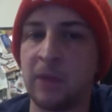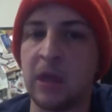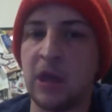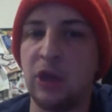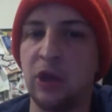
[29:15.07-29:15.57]

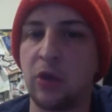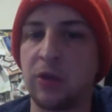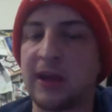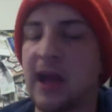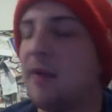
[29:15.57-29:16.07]
the
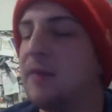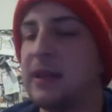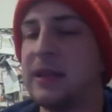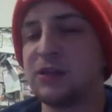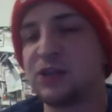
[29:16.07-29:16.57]
Kyrie
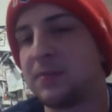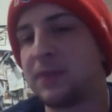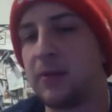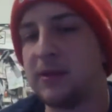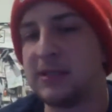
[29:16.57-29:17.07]
leadership
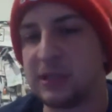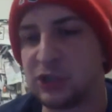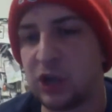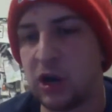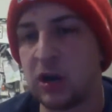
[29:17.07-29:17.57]
thing we touched
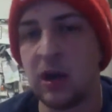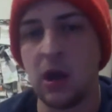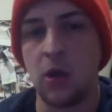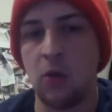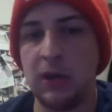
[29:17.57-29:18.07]
on,
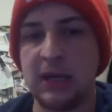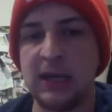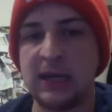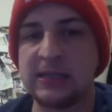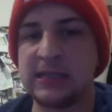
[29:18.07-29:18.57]
we
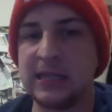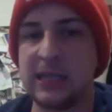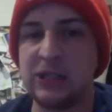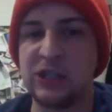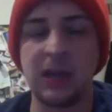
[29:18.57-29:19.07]
didn't
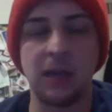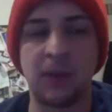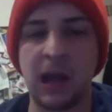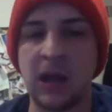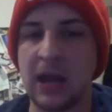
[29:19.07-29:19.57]
see Jaylen
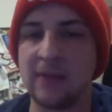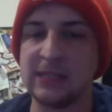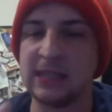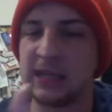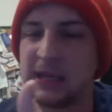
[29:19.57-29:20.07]
Brown
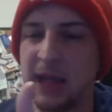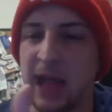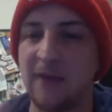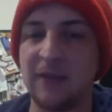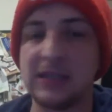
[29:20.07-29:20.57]

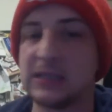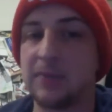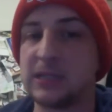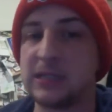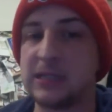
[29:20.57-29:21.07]
having his
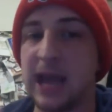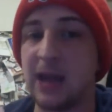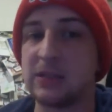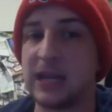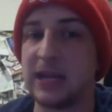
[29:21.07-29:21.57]
ups and
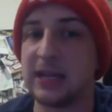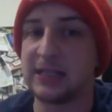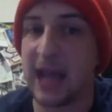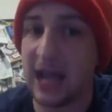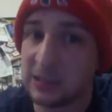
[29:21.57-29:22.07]
downs that
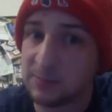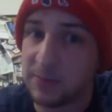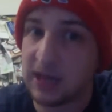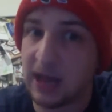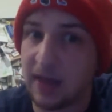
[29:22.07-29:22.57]
has
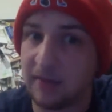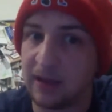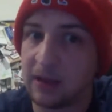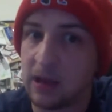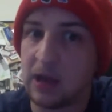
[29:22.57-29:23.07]
been
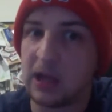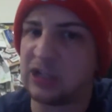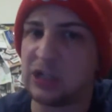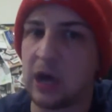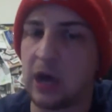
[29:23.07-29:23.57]
having.
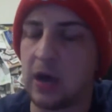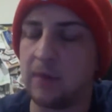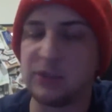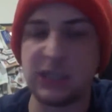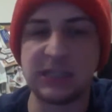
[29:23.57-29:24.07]

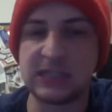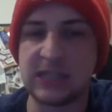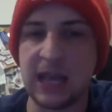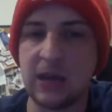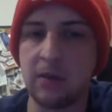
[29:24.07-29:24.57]
Jason
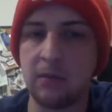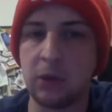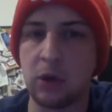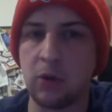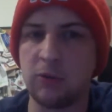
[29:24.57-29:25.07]
Tatum,
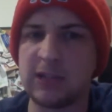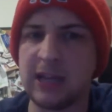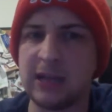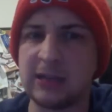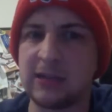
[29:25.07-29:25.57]

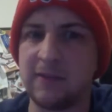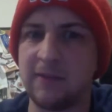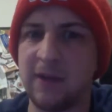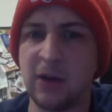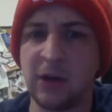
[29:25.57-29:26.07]
taking some
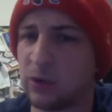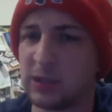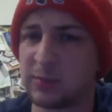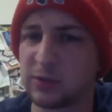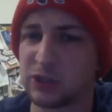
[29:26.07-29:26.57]
very
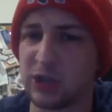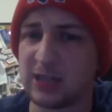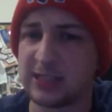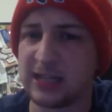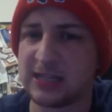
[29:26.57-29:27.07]
questionable
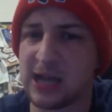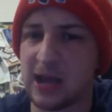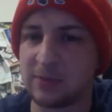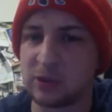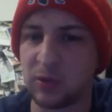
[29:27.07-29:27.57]
shots at
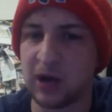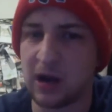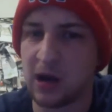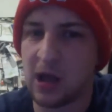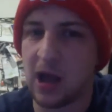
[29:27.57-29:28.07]
time to where
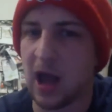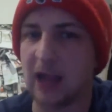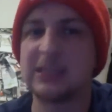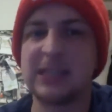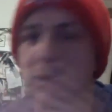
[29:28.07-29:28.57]
I
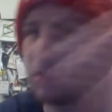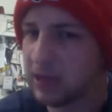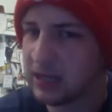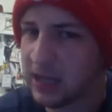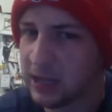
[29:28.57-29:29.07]
secretly
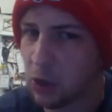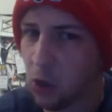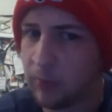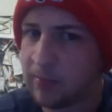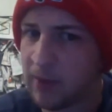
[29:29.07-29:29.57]
think
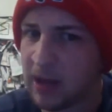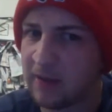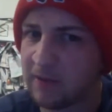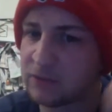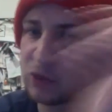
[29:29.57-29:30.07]
Kobe might
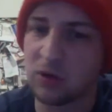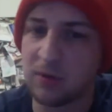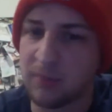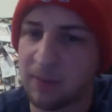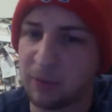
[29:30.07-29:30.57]
have screwed
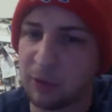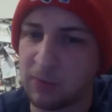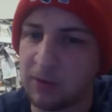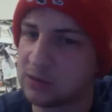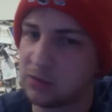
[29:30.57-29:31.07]
him up a little
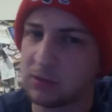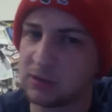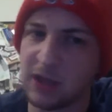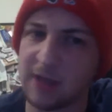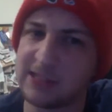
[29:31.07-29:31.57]
bit doing those
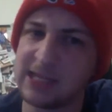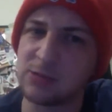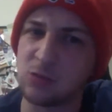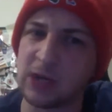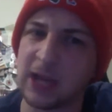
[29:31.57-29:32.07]
off-season
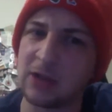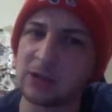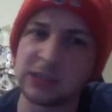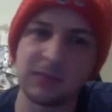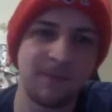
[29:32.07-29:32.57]

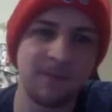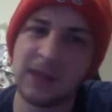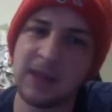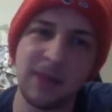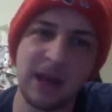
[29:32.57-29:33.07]
workouts.
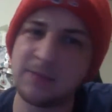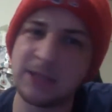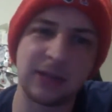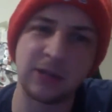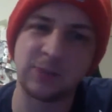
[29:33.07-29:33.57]
He made
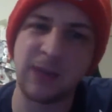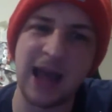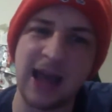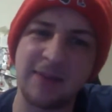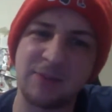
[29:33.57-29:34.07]
a
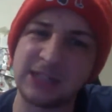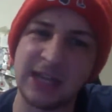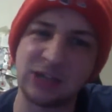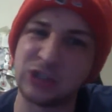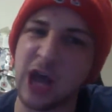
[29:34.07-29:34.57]
bad
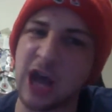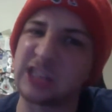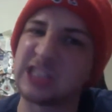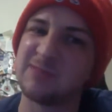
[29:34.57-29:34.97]
percentage shots.